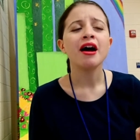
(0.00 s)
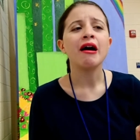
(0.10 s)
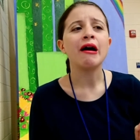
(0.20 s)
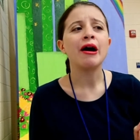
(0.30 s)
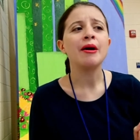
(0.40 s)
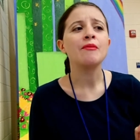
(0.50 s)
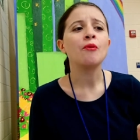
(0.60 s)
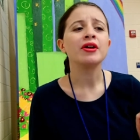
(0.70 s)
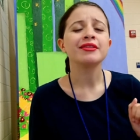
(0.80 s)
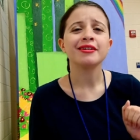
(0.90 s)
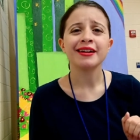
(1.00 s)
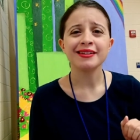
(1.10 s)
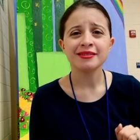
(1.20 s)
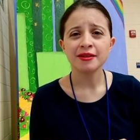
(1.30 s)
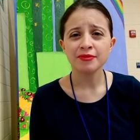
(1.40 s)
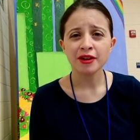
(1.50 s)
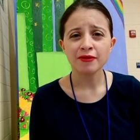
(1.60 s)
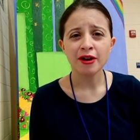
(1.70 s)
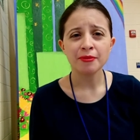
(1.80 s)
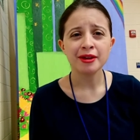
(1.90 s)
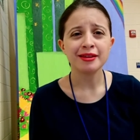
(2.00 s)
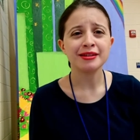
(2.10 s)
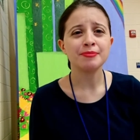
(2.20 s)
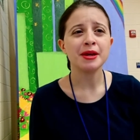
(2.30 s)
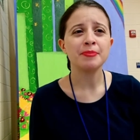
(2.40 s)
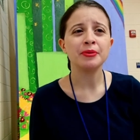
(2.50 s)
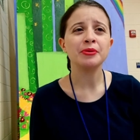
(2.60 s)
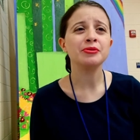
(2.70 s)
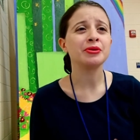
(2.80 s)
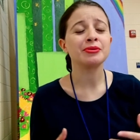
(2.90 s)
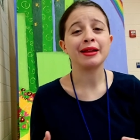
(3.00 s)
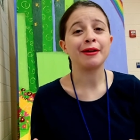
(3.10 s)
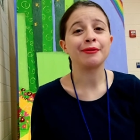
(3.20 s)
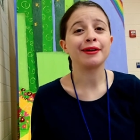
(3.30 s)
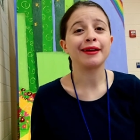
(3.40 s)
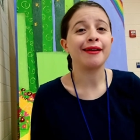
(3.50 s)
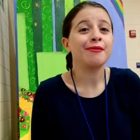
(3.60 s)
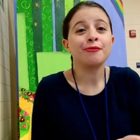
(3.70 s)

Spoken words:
What there is something wrong with is people who don't like working